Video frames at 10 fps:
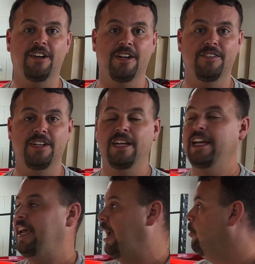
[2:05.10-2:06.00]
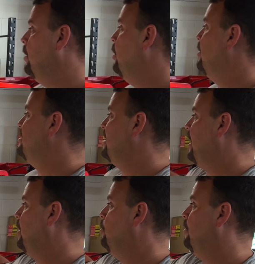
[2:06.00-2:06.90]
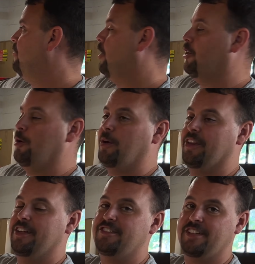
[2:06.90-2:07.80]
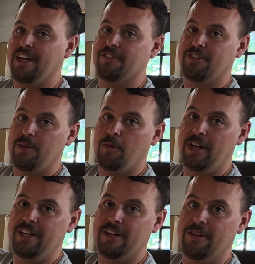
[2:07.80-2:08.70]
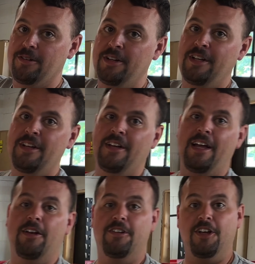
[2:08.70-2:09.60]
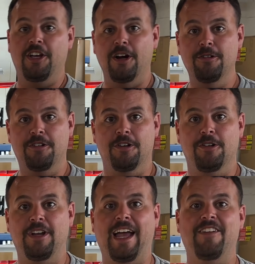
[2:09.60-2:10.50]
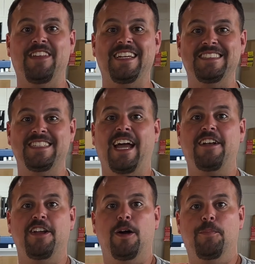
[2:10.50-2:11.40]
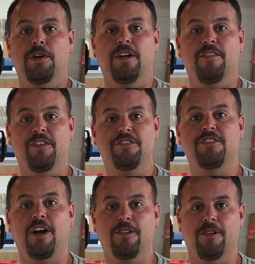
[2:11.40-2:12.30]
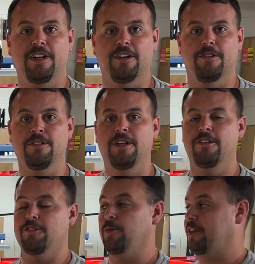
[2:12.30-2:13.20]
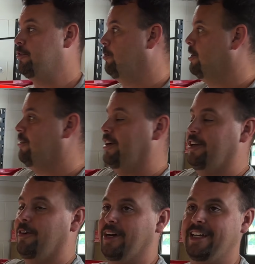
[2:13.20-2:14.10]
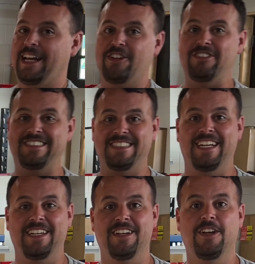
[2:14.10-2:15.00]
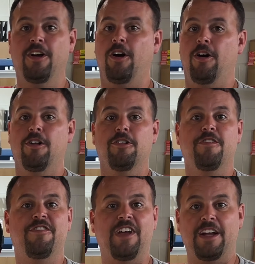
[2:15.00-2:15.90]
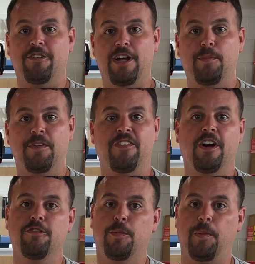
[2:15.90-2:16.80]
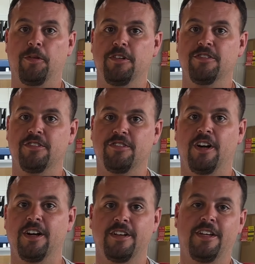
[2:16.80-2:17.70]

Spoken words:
of it, and we know exactly what volume on this SoundStream radio to go to have the exact output of the stock radio. So with this one radio, I can actually set all their factory amplifiers for people using stock